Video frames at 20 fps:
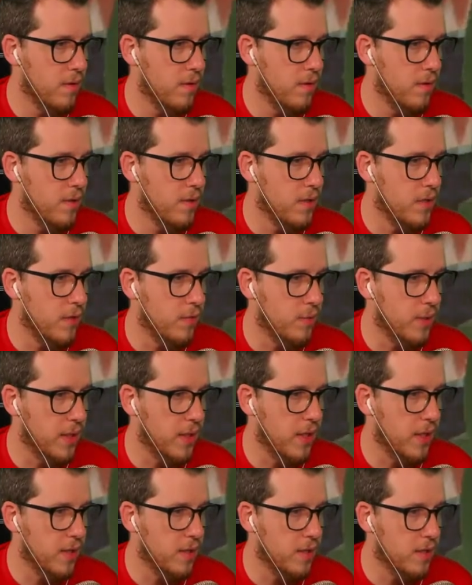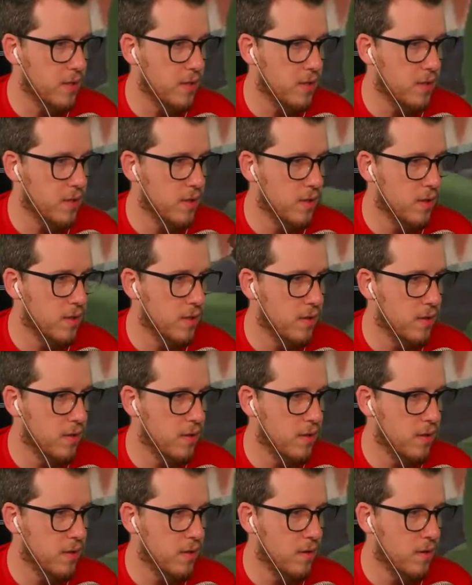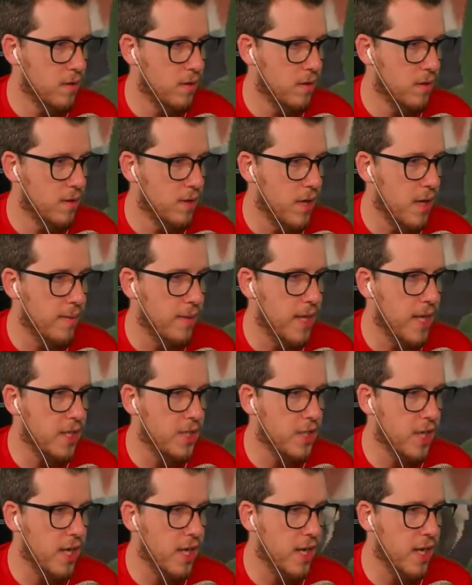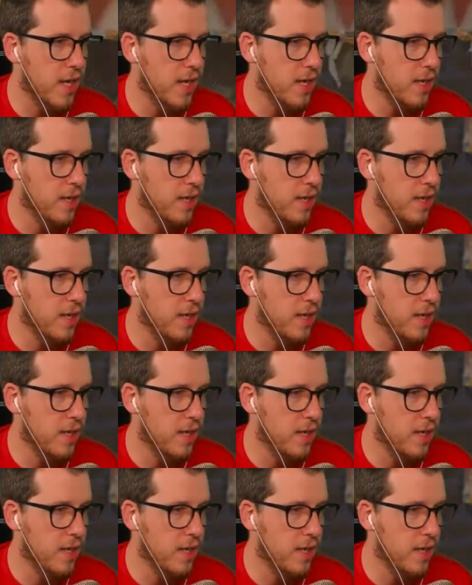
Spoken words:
Let's see if we can get this. How about that shot, huh?